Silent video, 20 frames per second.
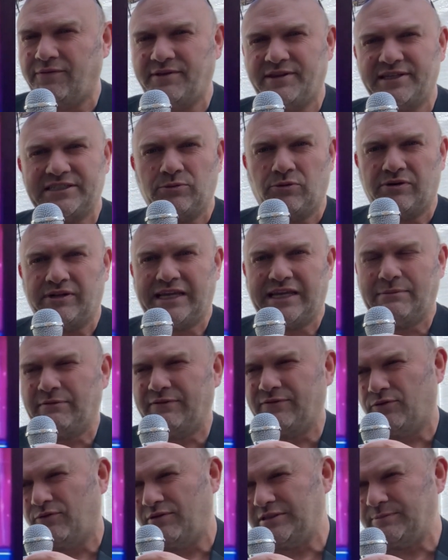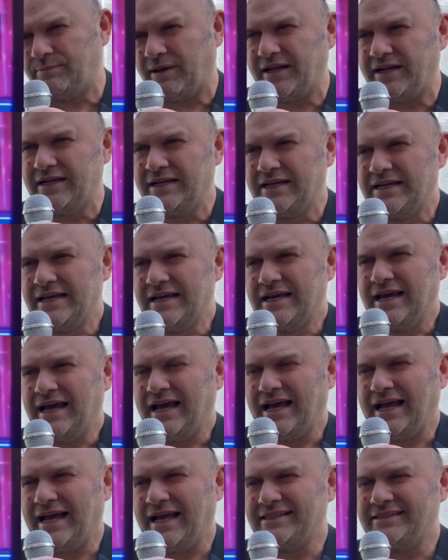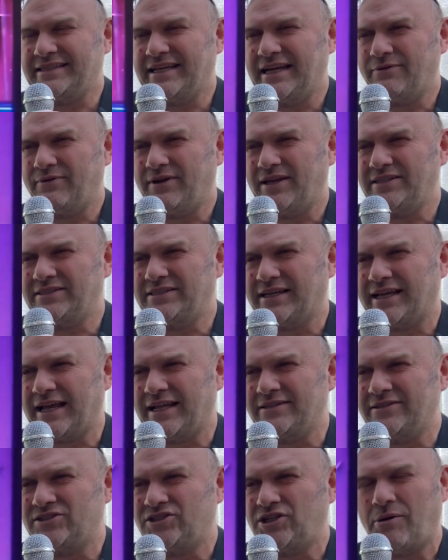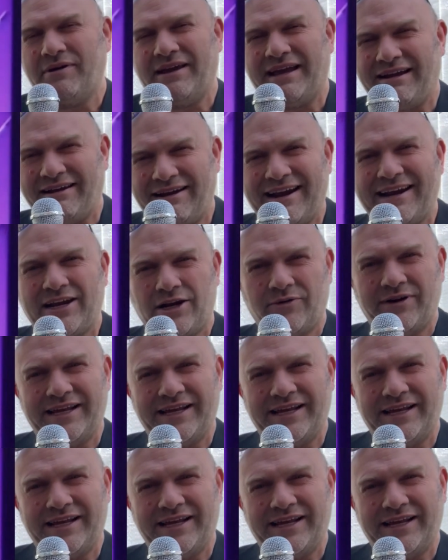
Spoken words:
this morning, getting my voice better. And here he is again, showing how accurate